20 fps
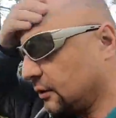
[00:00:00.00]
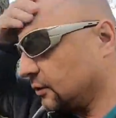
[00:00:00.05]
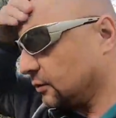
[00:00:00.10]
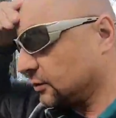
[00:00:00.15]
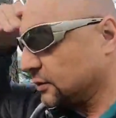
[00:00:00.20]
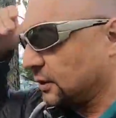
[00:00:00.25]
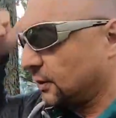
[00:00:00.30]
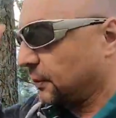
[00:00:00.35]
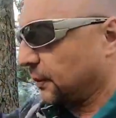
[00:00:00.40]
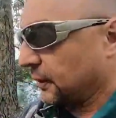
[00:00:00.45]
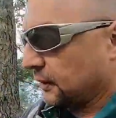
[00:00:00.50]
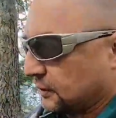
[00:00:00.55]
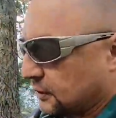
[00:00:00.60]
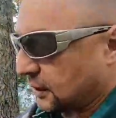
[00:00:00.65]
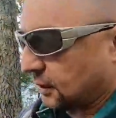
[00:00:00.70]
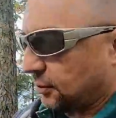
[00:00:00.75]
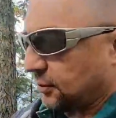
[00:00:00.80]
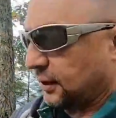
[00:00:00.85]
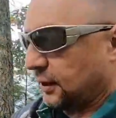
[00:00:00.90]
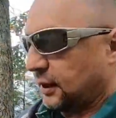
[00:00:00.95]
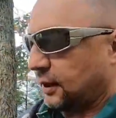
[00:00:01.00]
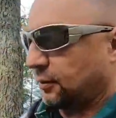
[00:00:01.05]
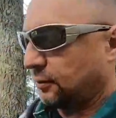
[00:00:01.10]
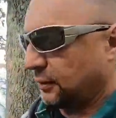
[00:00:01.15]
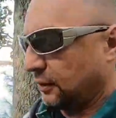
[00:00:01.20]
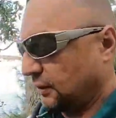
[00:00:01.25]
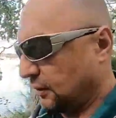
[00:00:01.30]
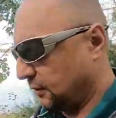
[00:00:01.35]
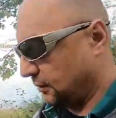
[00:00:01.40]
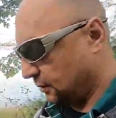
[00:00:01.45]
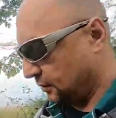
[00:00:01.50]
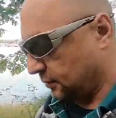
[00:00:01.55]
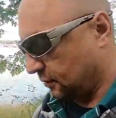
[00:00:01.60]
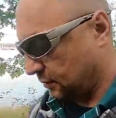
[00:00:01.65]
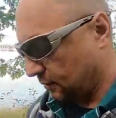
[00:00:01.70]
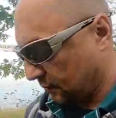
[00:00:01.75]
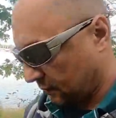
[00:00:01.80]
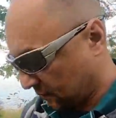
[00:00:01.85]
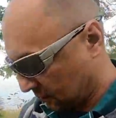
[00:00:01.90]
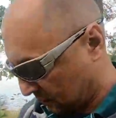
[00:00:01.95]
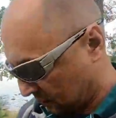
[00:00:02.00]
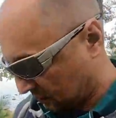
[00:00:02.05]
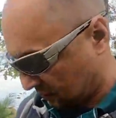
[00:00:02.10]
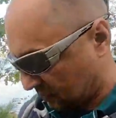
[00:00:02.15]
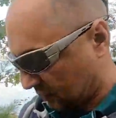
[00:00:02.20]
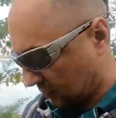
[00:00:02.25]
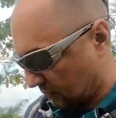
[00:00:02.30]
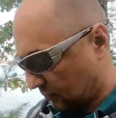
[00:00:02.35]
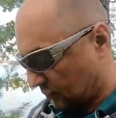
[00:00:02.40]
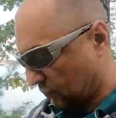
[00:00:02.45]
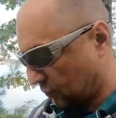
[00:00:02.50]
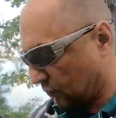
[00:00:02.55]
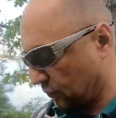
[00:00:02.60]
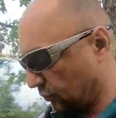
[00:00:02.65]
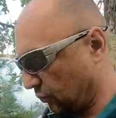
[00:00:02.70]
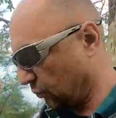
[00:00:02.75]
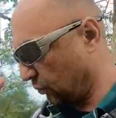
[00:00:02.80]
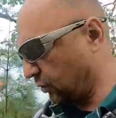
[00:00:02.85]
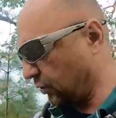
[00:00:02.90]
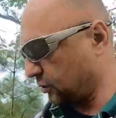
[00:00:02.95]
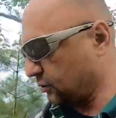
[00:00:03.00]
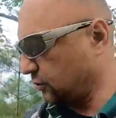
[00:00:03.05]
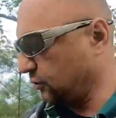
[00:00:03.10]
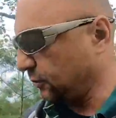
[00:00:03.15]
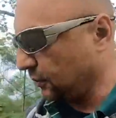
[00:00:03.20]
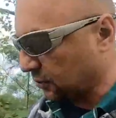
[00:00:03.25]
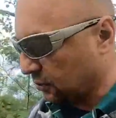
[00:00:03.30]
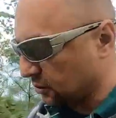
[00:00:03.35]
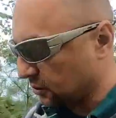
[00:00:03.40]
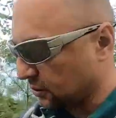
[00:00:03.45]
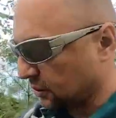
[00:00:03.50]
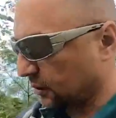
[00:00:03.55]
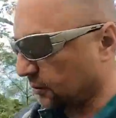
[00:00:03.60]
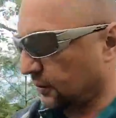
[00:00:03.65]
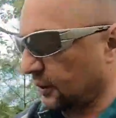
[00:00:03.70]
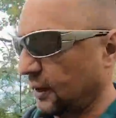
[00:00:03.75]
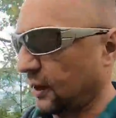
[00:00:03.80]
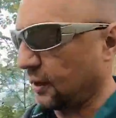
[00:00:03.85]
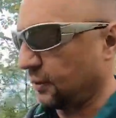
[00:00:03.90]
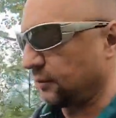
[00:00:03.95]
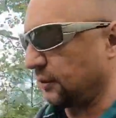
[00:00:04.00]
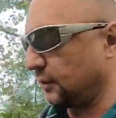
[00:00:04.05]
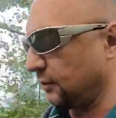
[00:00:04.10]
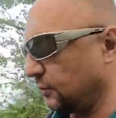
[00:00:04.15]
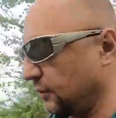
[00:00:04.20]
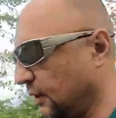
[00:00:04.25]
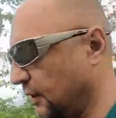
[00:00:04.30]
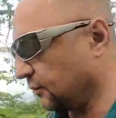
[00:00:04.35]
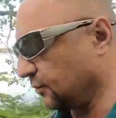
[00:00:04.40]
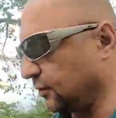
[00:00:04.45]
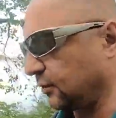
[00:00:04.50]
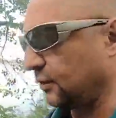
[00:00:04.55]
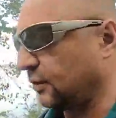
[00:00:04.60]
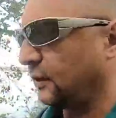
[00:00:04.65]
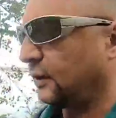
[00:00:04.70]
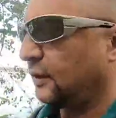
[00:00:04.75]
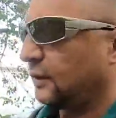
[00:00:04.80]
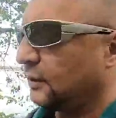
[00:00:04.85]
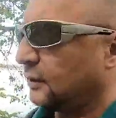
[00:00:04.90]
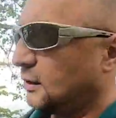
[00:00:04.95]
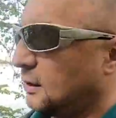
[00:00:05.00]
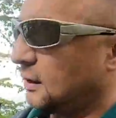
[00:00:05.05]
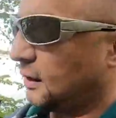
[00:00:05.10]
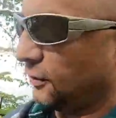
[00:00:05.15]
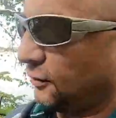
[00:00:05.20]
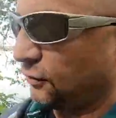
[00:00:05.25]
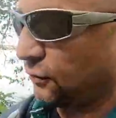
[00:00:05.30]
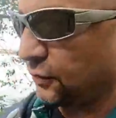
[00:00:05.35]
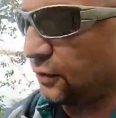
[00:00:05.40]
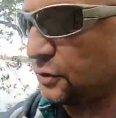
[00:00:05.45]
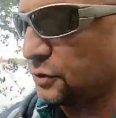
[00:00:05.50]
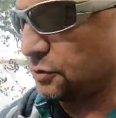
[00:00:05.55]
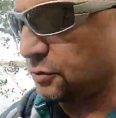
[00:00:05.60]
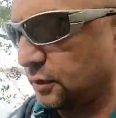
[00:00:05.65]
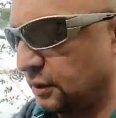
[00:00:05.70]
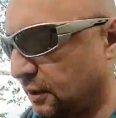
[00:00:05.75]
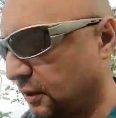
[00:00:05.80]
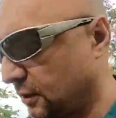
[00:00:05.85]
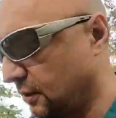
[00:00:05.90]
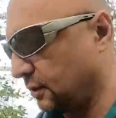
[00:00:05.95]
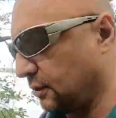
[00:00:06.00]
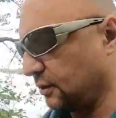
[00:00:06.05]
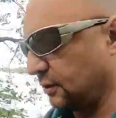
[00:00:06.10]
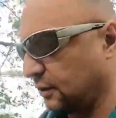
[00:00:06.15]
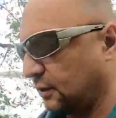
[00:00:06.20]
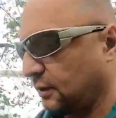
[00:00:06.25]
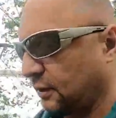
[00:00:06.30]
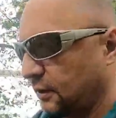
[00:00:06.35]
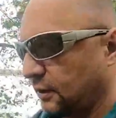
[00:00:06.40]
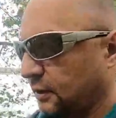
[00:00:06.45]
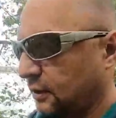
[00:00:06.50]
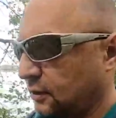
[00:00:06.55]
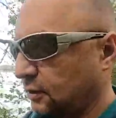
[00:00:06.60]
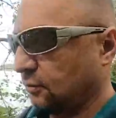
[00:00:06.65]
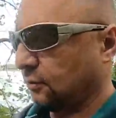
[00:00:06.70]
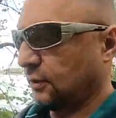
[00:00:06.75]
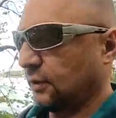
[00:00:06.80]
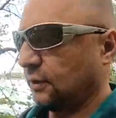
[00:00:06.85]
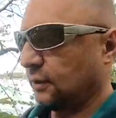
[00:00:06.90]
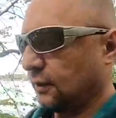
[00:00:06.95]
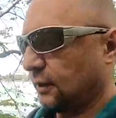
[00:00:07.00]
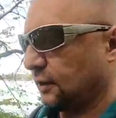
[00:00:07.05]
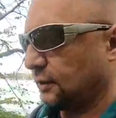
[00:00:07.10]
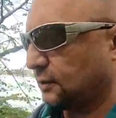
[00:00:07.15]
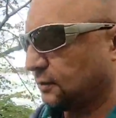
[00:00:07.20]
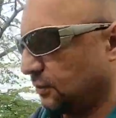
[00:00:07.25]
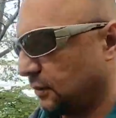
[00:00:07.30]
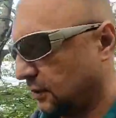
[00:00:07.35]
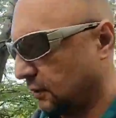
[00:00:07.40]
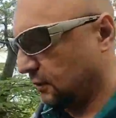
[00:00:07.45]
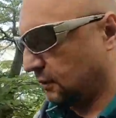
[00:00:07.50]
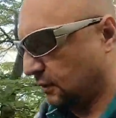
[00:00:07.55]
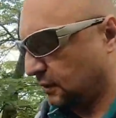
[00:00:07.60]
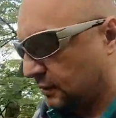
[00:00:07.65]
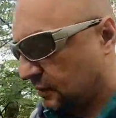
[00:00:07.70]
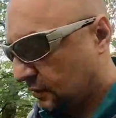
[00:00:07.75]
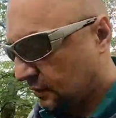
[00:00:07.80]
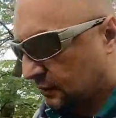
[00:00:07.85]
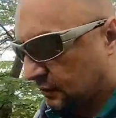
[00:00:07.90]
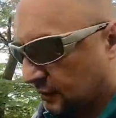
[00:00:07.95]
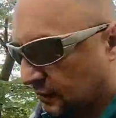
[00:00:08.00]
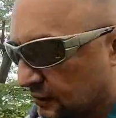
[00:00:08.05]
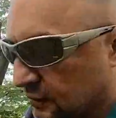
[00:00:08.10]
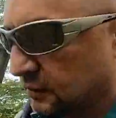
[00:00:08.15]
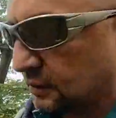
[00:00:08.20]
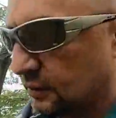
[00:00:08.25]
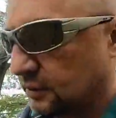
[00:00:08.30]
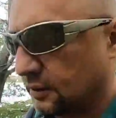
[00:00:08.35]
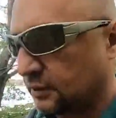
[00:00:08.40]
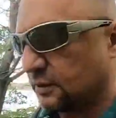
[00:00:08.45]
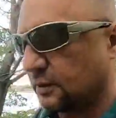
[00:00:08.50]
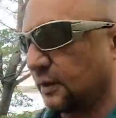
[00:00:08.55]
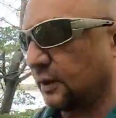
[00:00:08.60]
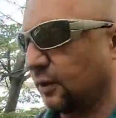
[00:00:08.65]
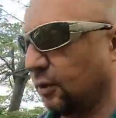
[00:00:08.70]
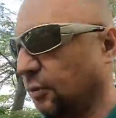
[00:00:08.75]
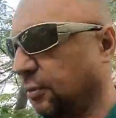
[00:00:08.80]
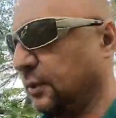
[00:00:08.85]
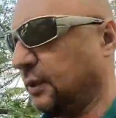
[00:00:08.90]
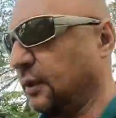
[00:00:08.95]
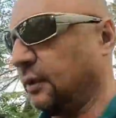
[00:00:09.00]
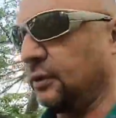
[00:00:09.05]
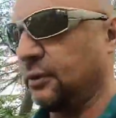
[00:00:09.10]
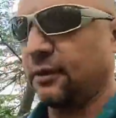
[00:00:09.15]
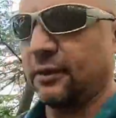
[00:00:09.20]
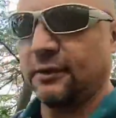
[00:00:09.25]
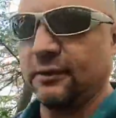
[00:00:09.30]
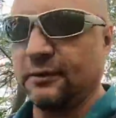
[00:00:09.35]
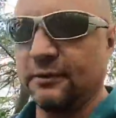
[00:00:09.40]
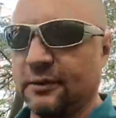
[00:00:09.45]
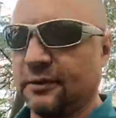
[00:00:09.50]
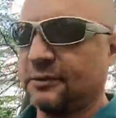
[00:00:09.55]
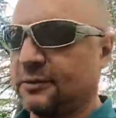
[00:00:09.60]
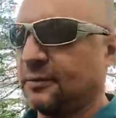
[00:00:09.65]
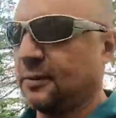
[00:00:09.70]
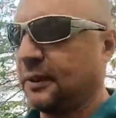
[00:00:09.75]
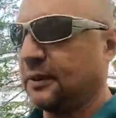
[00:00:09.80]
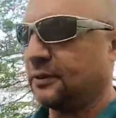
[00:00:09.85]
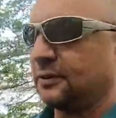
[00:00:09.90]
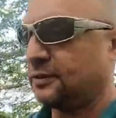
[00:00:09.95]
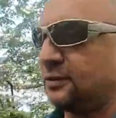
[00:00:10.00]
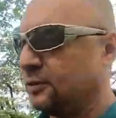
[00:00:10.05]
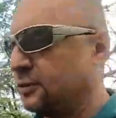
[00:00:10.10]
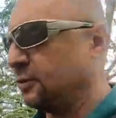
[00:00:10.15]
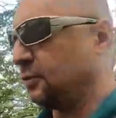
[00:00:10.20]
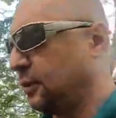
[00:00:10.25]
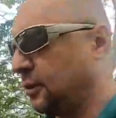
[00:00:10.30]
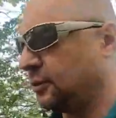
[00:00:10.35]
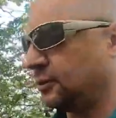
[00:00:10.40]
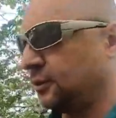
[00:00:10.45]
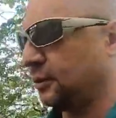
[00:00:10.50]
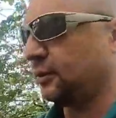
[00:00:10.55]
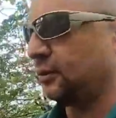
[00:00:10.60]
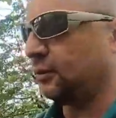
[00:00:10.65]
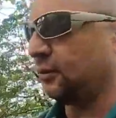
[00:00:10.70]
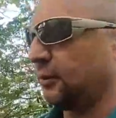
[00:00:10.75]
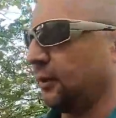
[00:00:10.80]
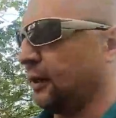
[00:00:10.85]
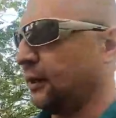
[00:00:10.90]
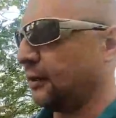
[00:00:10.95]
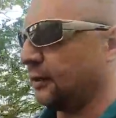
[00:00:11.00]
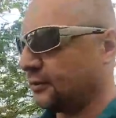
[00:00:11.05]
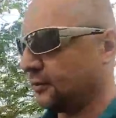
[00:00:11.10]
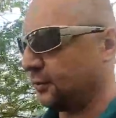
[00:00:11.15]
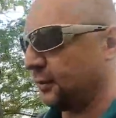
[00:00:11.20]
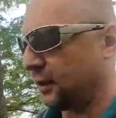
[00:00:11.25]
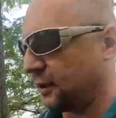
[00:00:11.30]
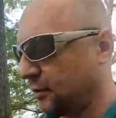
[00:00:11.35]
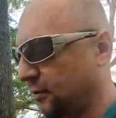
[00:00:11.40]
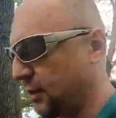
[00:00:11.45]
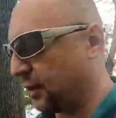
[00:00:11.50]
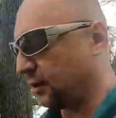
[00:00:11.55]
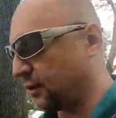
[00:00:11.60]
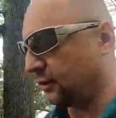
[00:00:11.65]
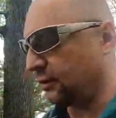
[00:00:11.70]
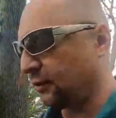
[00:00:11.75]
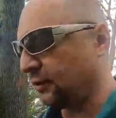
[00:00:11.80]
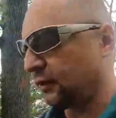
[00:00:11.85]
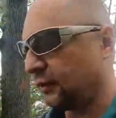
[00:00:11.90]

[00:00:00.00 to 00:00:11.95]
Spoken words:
something's coming at me with work, too much is coming at me, whatever, you get frustrated and you realize, well, that doesn't help anything, doesn't make the situation go away, doesn't make it better.